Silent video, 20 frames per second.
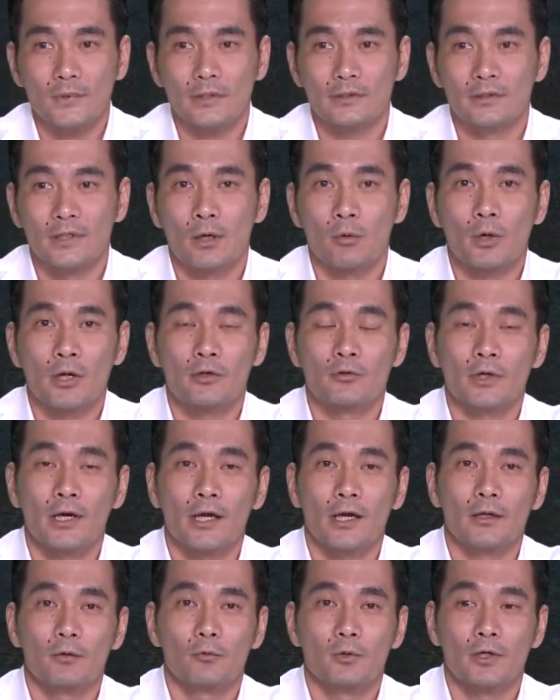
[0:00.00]
Now, what
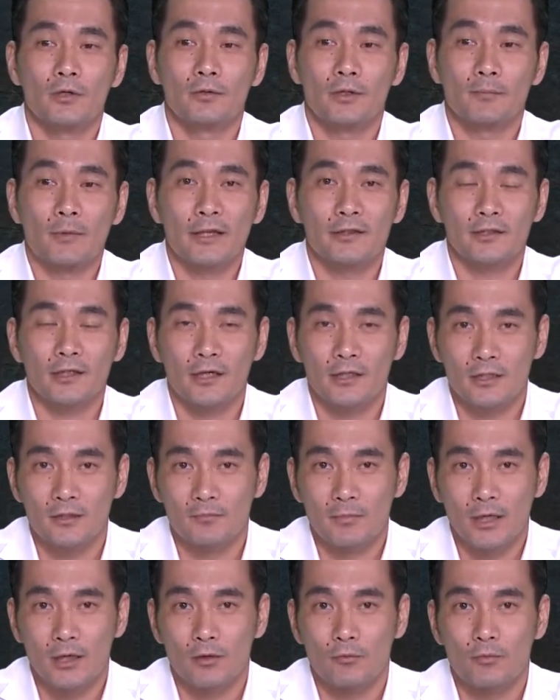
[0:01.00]
am I talking
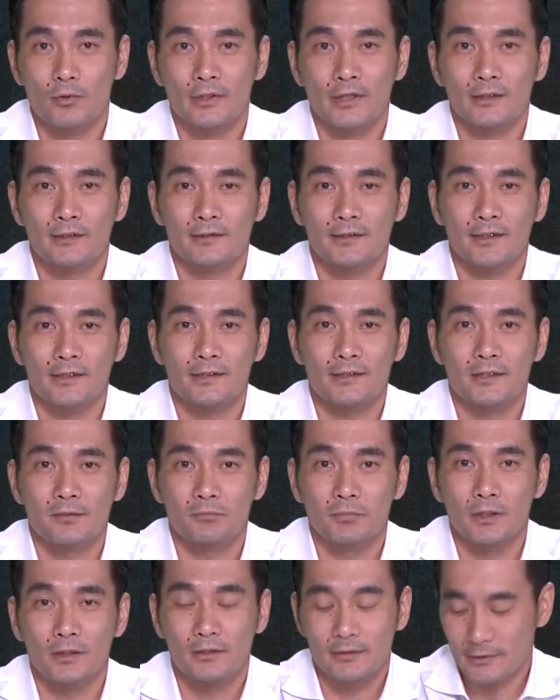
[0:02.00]
about when I say
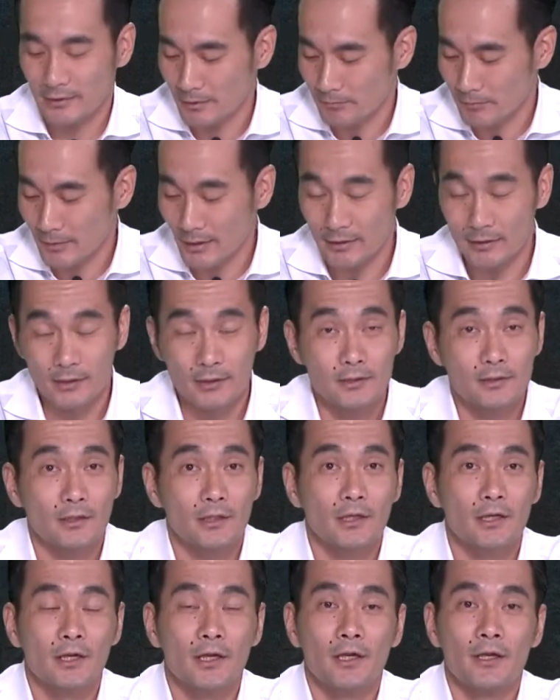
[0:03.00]
tip maintenance?
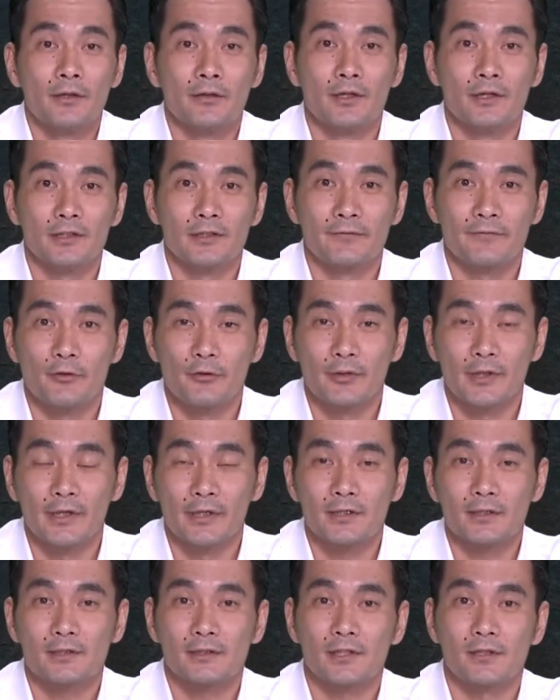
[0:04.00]
There's a few
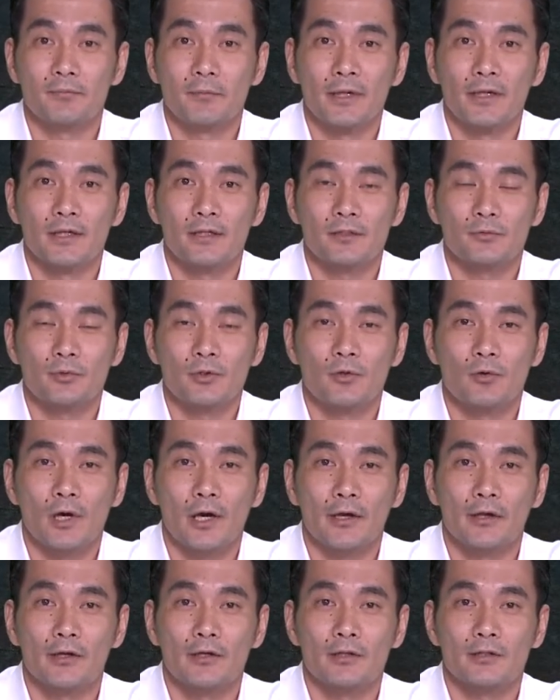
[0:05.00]
things. Tip maintenance
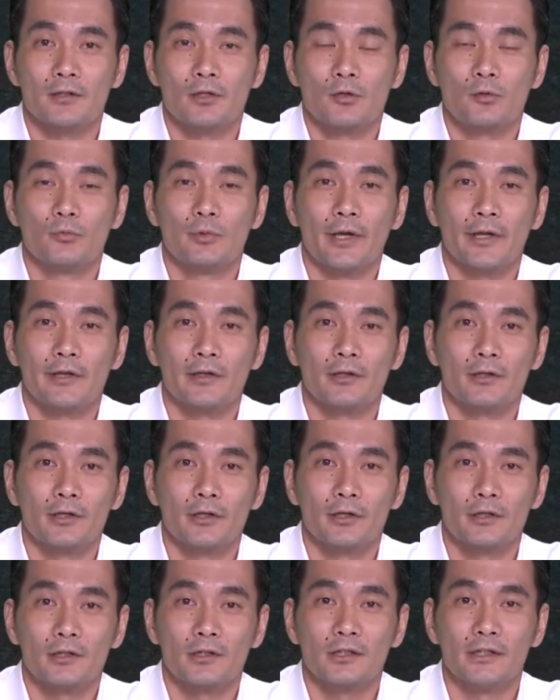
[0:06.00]
requires
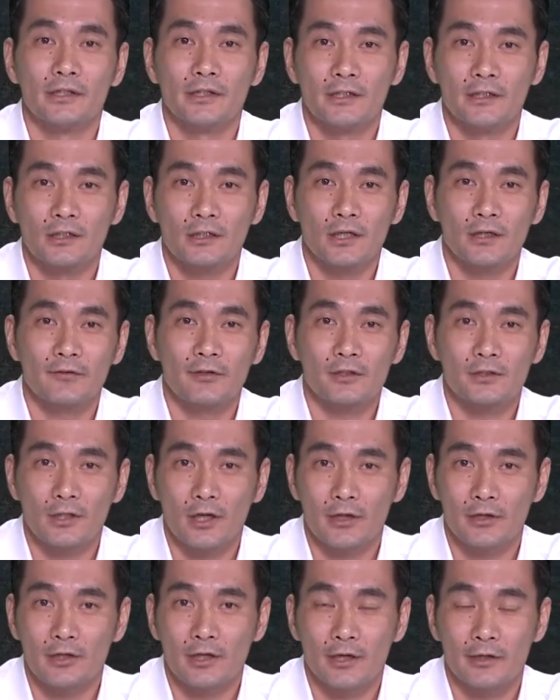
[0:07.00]
regular cleaning of your
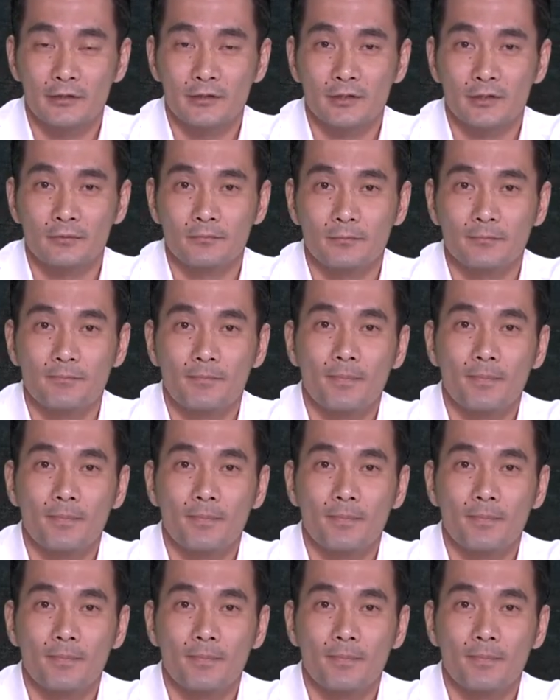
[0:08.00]
soldering iron tip,